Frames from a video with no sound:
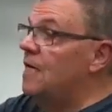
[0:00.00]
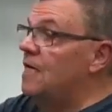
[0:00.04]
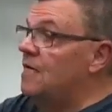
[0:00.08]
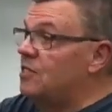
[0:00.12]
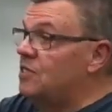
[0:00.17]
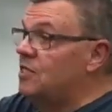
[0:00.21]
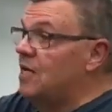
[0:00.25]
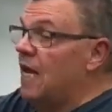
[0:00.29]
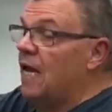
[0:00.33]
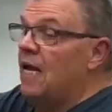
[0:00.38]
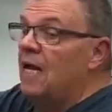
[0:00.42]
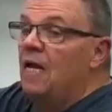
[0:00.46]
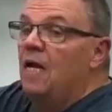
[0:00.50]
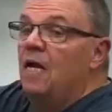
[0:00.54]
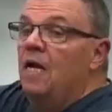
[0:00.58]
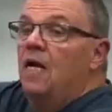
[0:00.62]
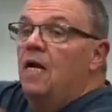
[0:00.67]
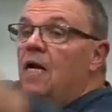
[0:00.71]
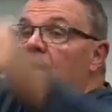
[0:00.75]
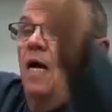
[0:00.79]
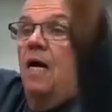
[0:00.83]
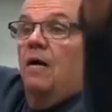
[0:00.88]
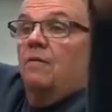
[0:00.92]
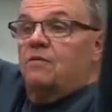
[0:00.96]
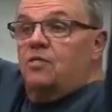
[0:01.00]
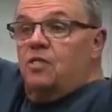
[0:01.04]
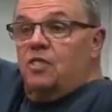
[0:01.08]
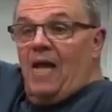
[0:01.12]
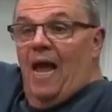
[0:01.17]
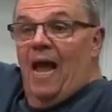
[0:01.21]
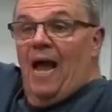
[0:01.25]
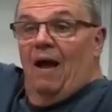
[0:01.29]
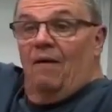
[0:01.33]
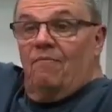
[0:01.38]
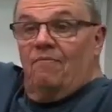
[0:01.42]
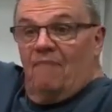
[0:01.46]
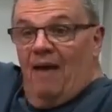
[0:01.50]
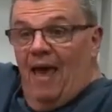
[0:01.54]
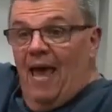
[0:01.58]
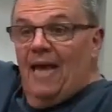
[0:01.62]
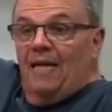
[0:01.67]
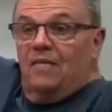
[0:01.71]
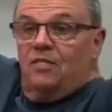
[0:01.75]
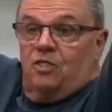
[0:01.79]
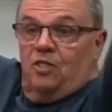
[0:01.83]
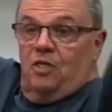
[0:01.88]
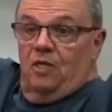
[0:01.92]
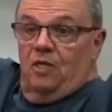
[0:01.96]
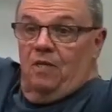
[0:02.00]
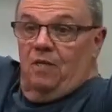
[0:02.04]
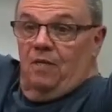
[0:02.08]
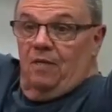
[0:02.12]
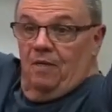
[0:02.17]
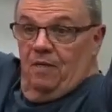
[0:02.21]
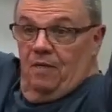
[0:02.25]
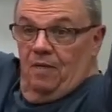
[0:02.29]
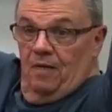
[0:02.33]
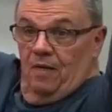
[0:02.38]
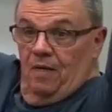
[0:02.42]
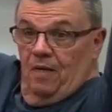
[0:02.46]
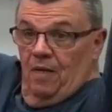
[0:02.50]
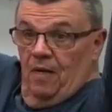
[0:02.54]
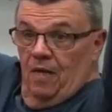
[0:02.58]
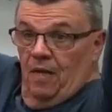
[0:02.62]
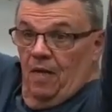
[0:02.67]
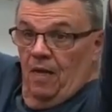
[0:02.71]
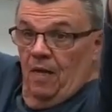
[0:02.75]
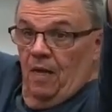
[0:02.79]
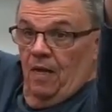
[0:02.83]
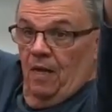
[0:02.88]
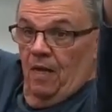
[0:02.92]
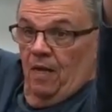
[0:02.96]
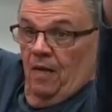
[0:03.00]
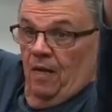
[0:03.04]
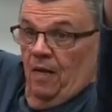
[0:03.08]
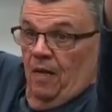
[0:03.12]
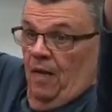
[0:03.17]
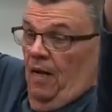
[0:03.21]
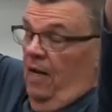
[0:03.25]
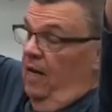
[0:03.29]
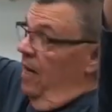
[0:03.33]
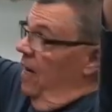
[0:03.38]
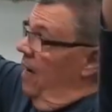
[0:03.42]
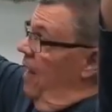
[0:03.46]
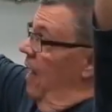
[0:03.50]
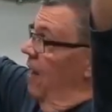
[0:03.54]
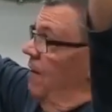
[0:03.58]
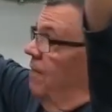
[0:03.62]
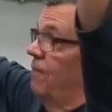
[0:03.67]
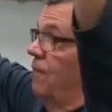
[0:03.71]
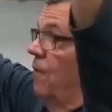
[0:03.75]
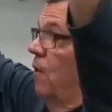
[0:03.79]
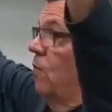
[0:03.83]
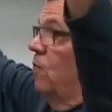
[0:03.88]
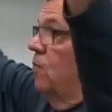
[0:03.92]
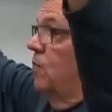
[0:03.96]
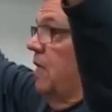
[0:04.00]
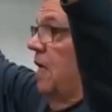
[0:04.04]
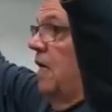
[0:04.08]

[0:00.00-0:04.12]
He said, of salvation. A lot of folks